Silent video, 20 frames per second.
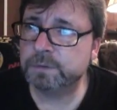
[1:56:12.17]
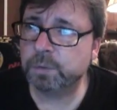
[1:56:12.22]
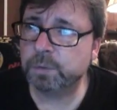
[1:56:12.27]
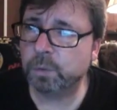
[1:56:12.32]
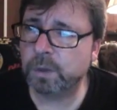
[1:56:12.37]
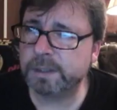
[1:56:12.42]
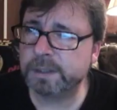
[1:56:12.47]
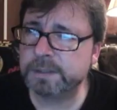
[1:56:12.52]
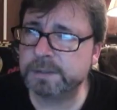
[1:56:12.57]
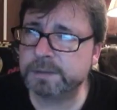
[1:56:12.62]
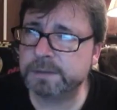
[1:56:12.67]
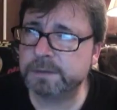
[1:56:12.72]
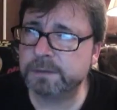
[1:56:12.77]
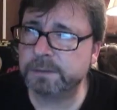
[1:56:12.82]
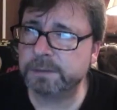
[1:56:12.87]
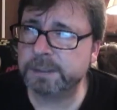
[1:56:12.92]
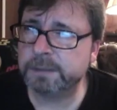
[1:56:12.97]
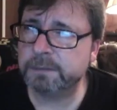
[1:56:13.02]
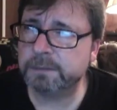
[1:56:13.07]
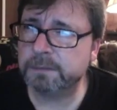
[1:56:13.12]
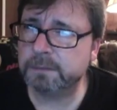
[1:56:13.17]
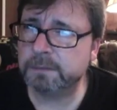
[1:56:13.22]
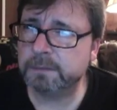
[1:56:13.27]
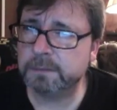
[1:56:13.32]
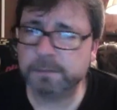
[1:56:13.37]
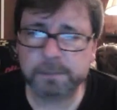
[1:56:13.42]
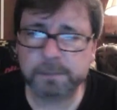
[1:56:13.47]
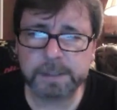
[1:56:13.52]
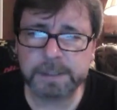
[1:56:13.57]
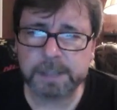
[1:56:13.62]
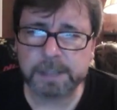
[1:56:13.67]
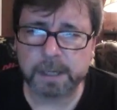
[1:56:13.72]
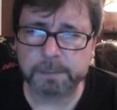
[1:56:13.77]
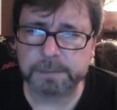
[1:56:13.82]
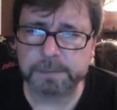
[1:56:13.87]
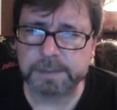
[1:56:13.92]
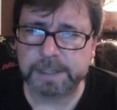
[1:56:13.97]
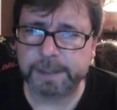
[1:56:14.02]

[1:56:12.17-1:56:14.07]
twice, three times